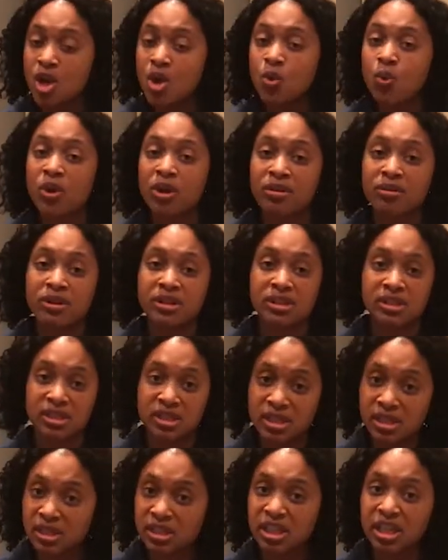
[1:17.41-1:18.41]
whether it's
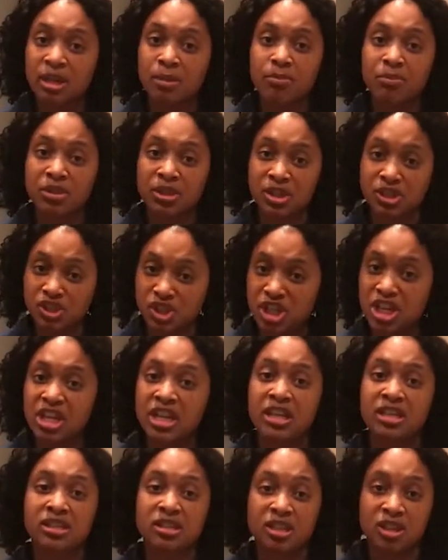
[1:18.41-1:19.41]
the lip, the
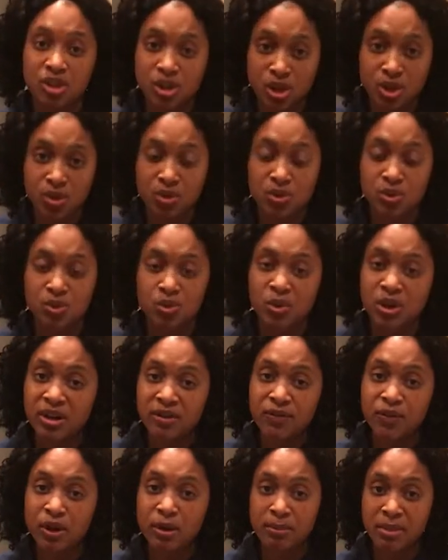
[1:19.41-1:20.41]
cheeks, the nose,
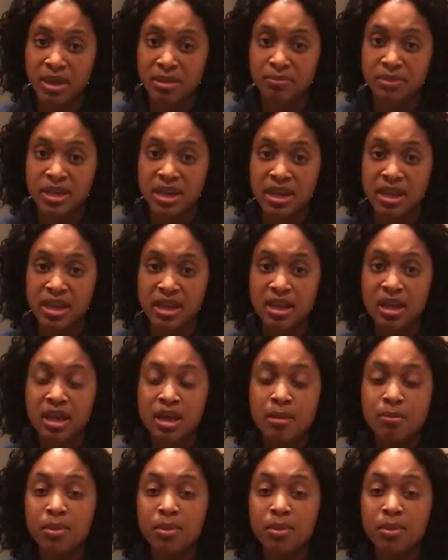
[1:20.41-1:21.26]
whatever it may be.